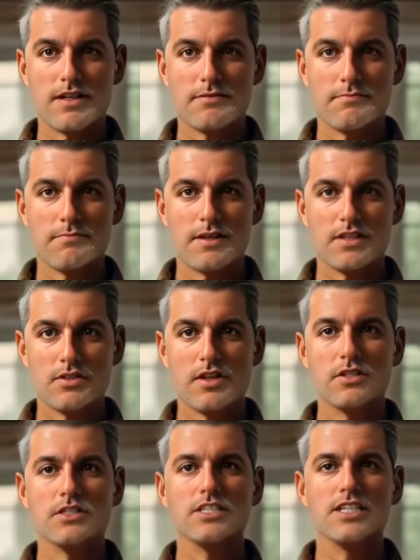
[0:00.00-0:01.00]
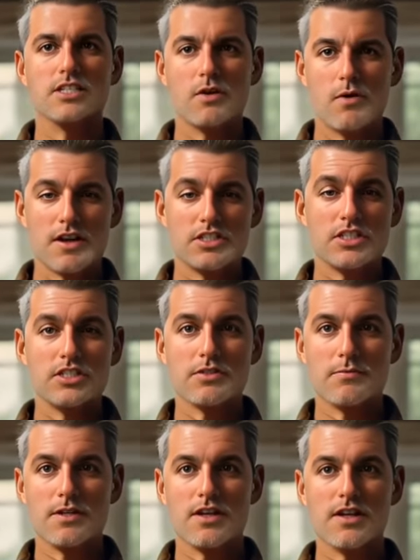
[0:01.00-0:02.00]
and better understand the questions
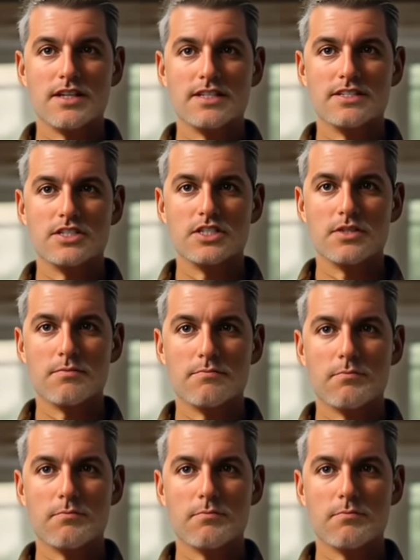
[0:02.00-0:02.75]
from the audience,